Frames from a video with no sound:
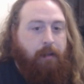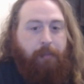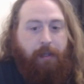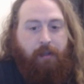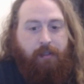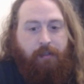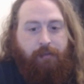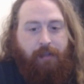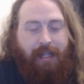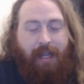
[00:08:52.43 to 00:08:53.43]
because
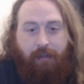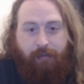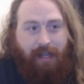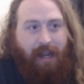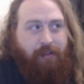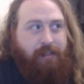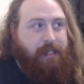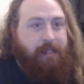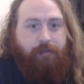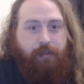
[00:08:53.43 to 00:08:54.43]
of a lack of
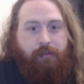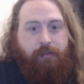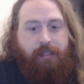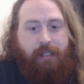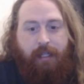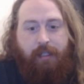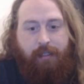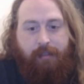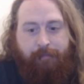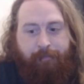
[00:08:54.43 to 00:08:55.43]
clarity in the rules, and they're
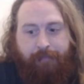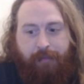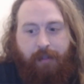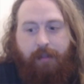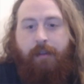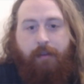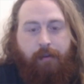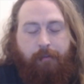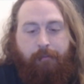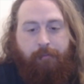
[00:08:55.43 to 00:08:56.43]
going
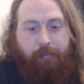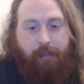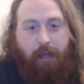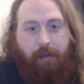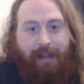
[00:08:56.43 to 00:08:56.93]
to, you know,